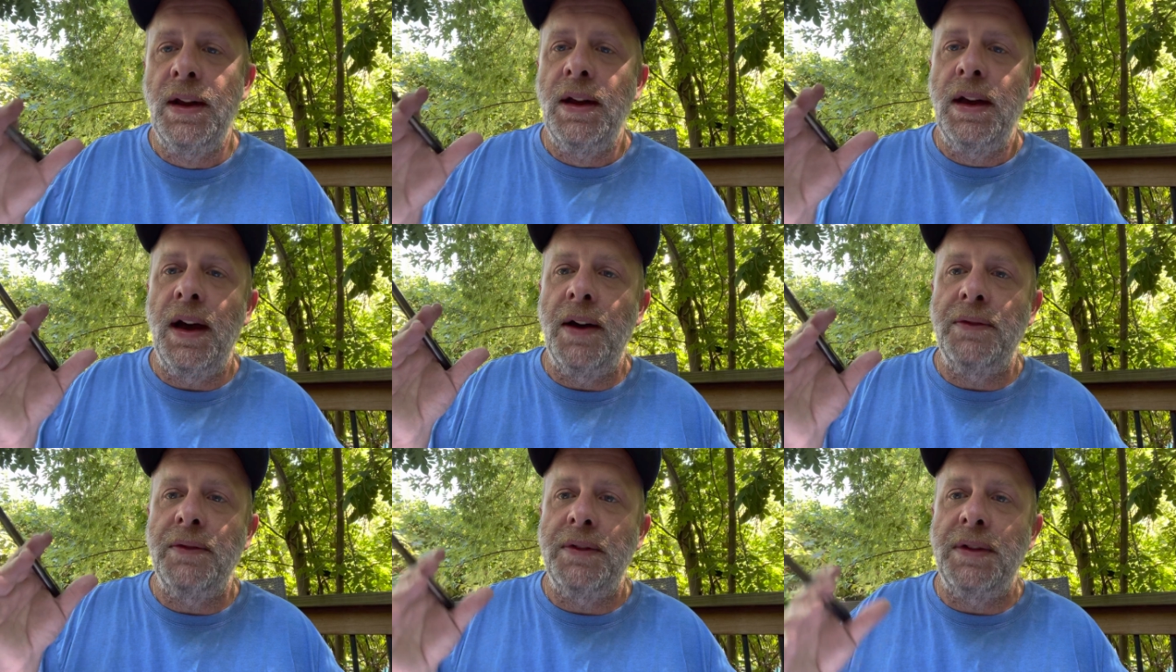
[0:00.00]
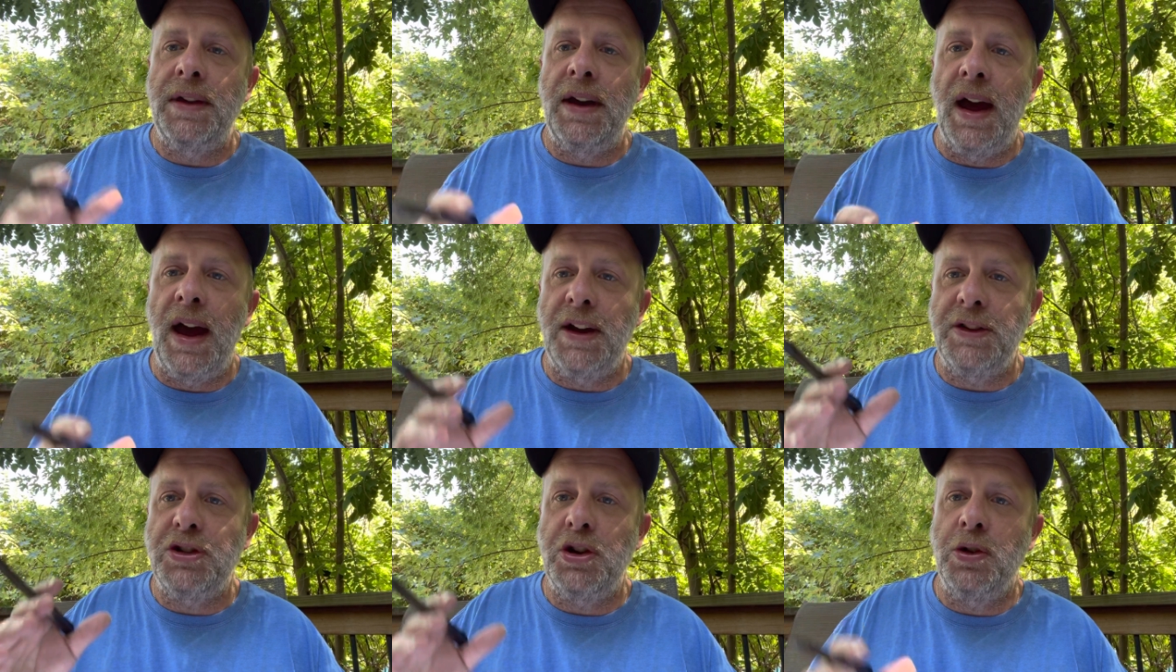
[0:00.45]
of
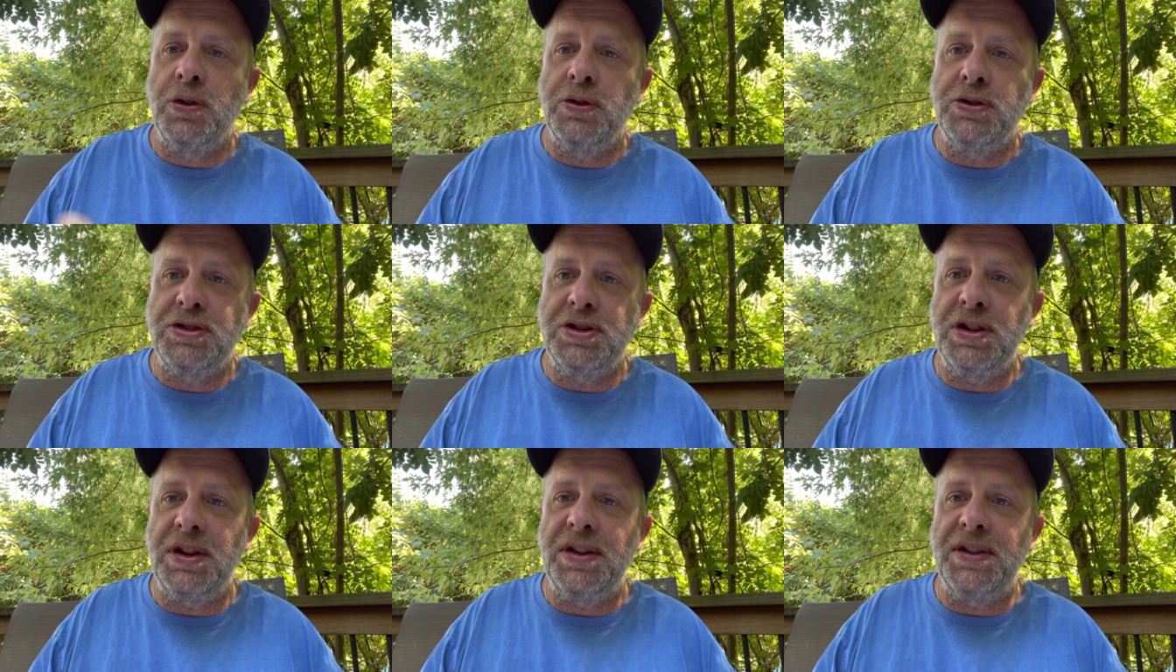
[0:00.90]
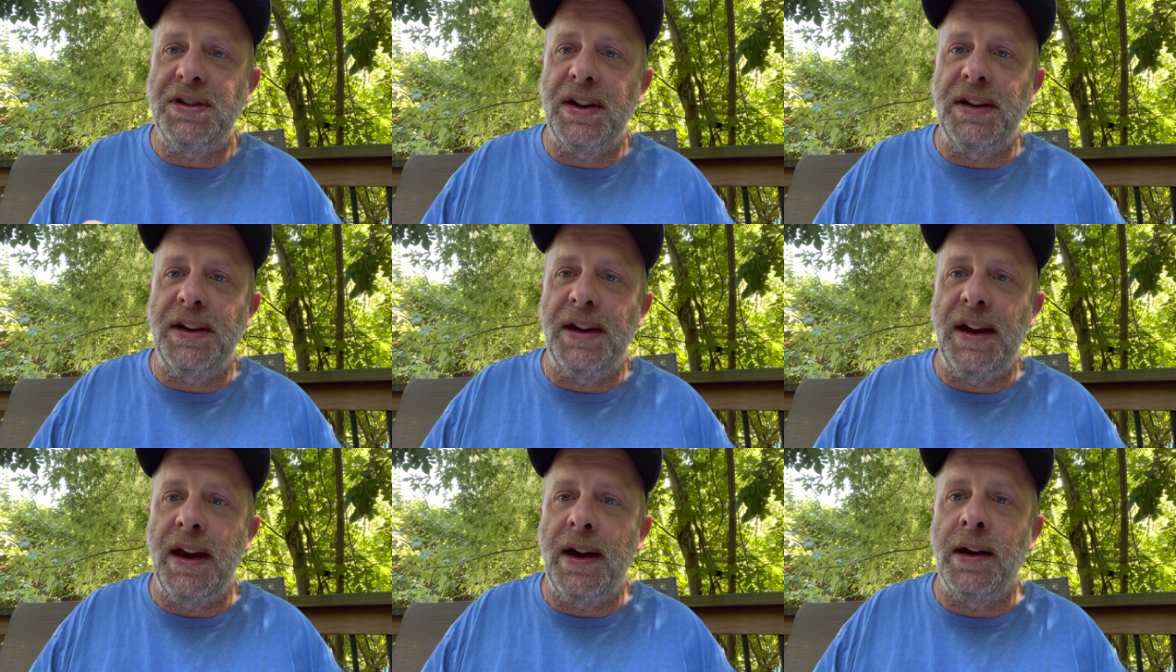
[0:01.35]
nacho cheese
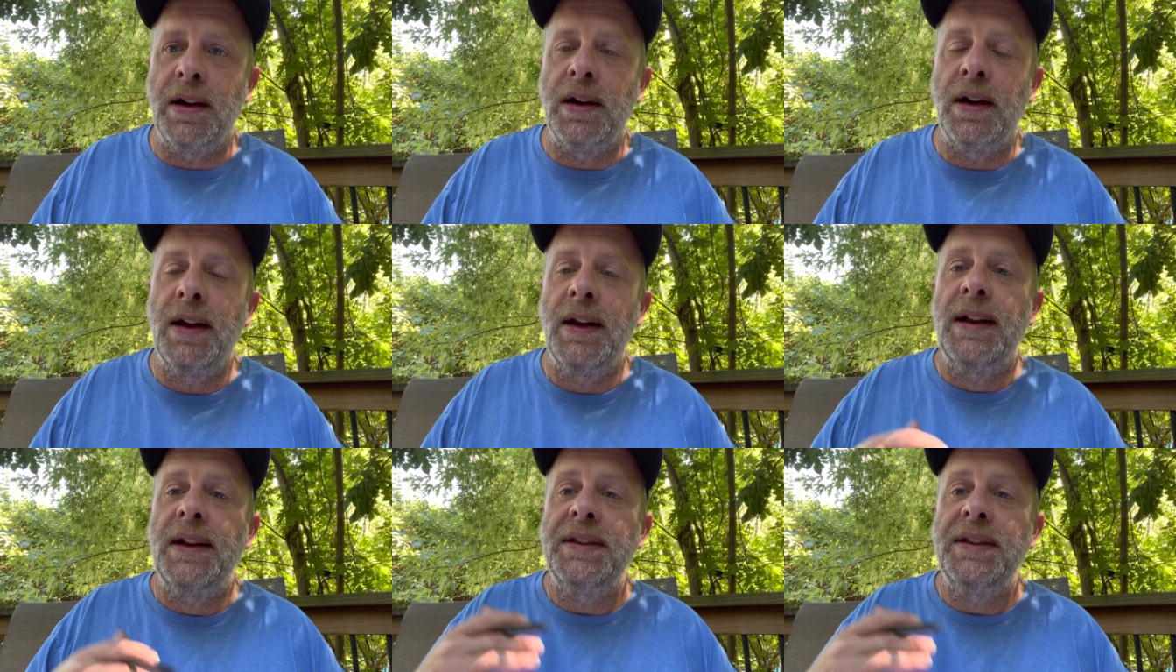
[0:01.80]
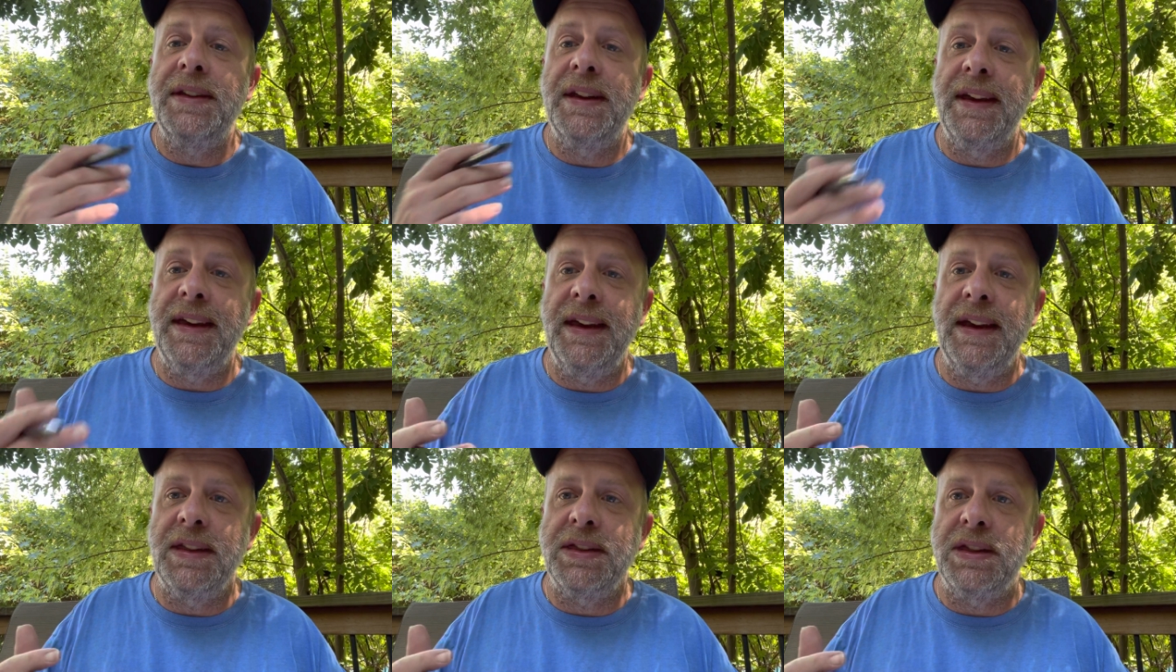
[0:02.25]
in there to
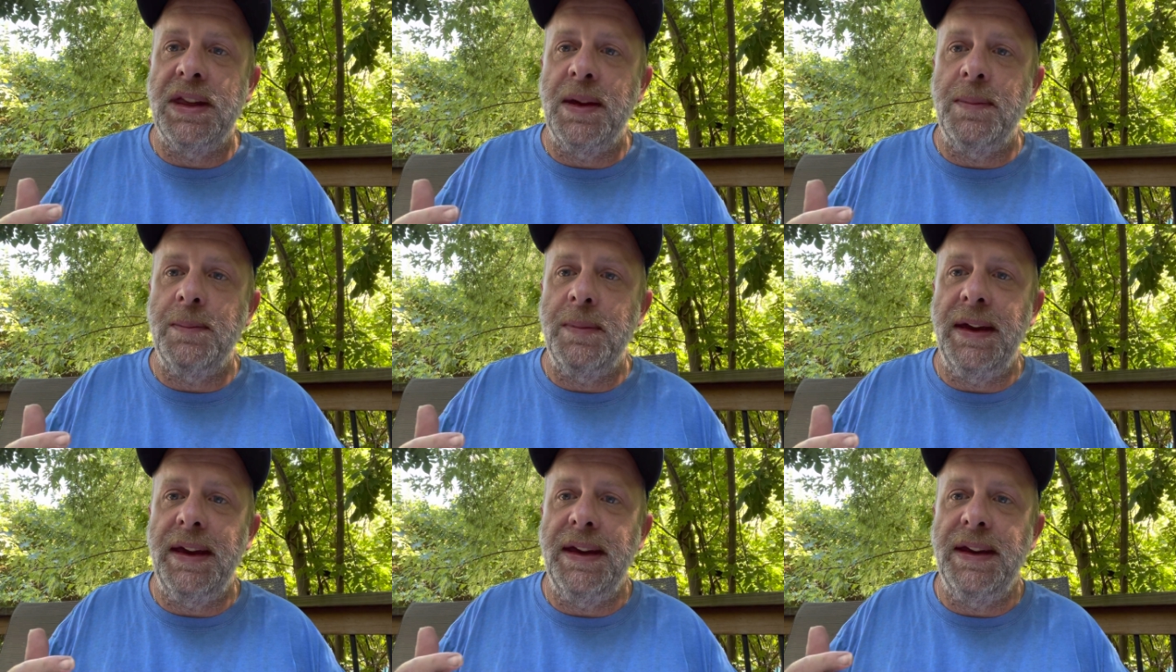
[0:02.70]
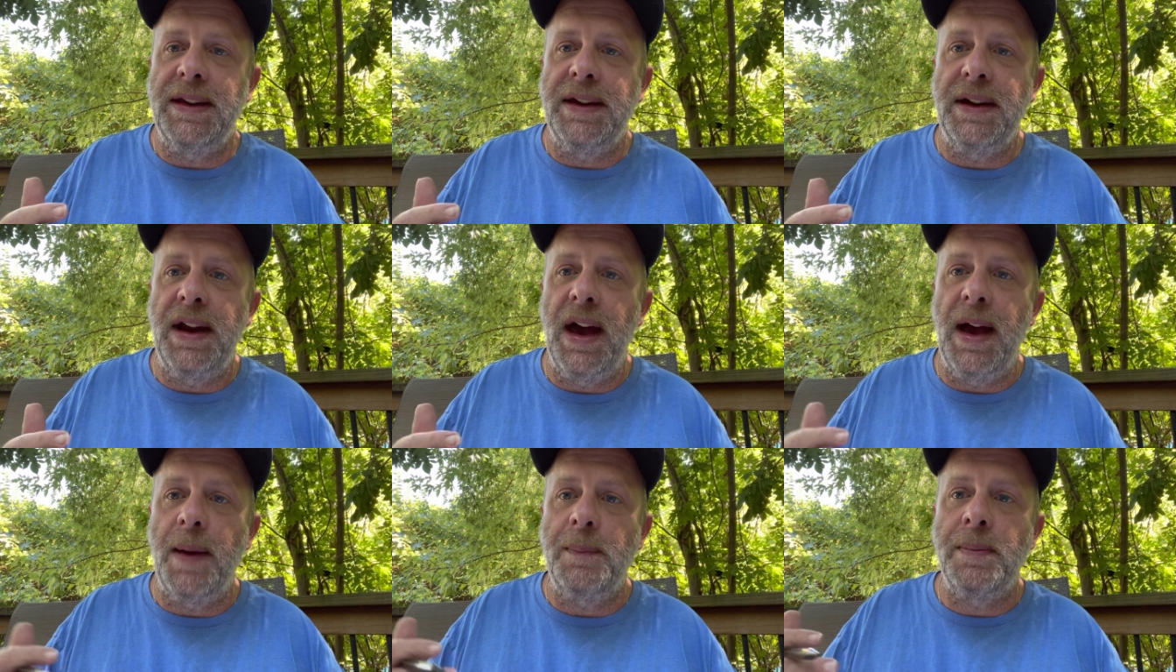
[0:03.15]
get them
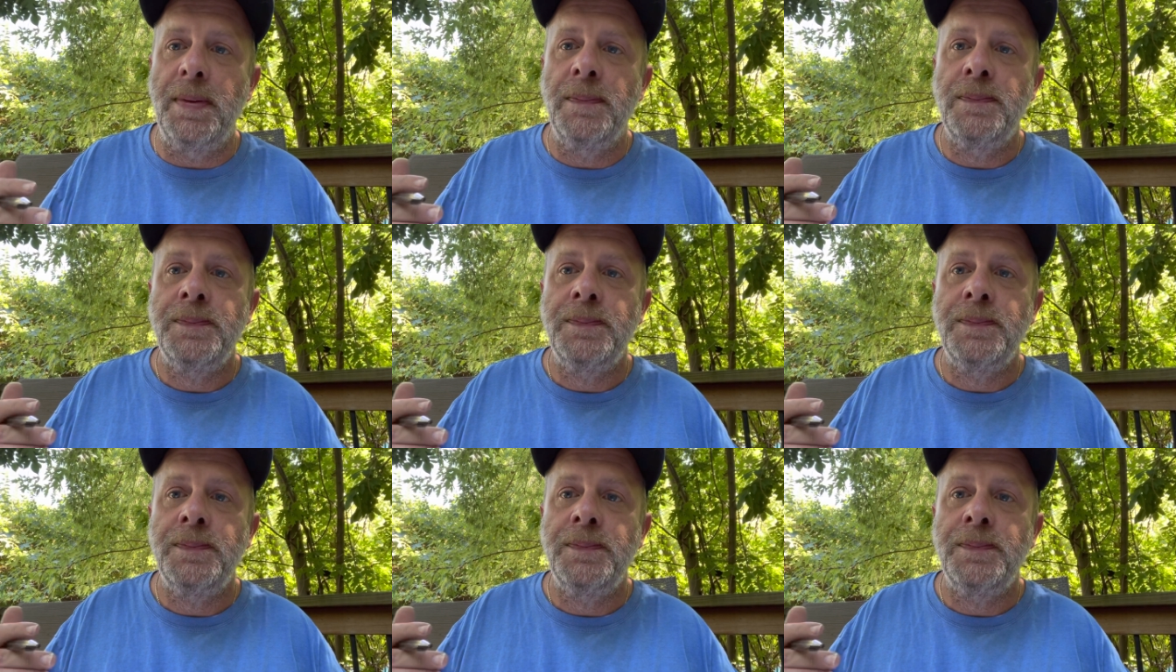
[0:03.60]
heated up.